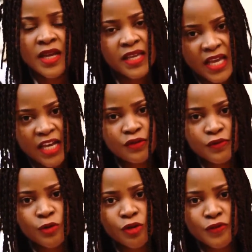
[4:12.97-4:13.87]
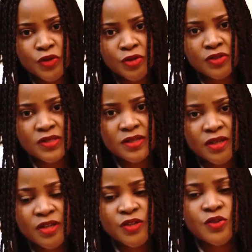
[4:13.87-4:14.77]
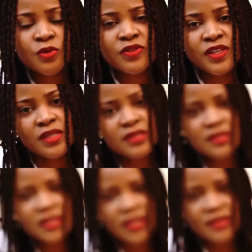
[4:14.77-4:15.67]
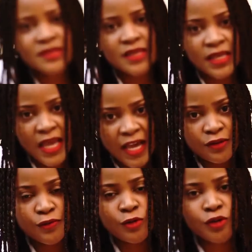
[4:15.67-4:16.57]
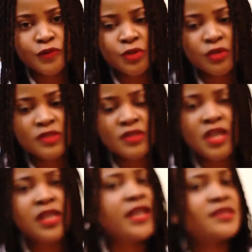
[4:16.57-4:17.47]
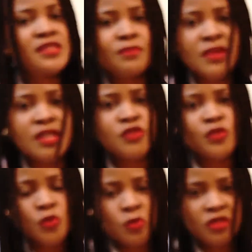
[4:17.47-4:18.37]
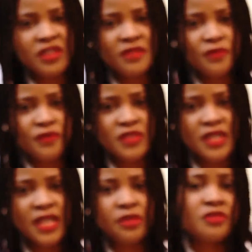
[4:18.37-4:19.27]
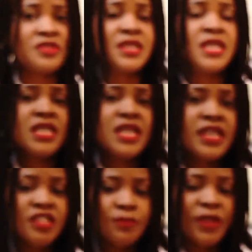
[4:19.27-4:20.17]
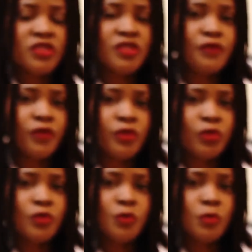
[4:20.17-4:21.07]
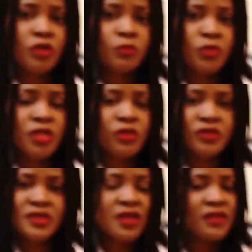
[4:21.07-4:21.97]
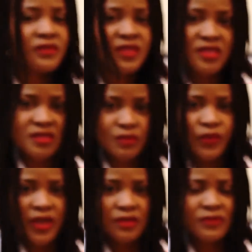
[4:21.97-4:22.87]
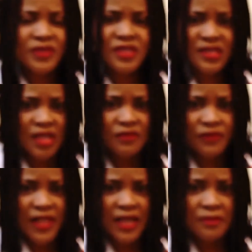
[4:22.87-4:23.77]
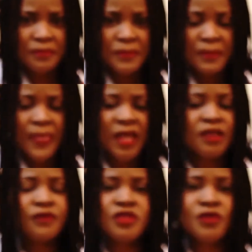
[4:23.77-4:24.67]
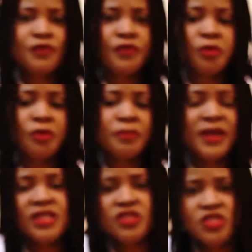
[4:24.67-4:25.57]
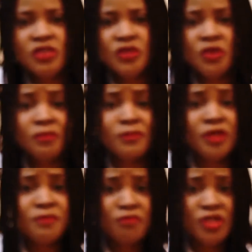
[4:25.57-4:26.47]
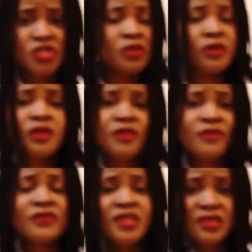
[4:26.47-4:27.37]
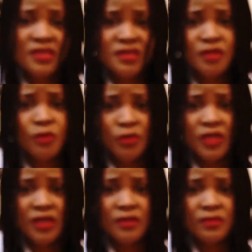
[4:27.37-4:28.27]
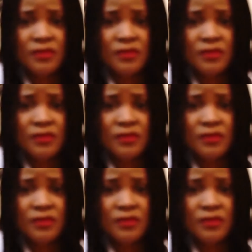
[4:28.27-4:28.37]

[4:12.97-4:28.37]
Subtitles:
A handful of nuts. So this is a handful of nuts, estimates 250 calories. Especially for those who are on weight loss, this is fine. This can fly. Even if you're managing your blood pressure, this is still okay.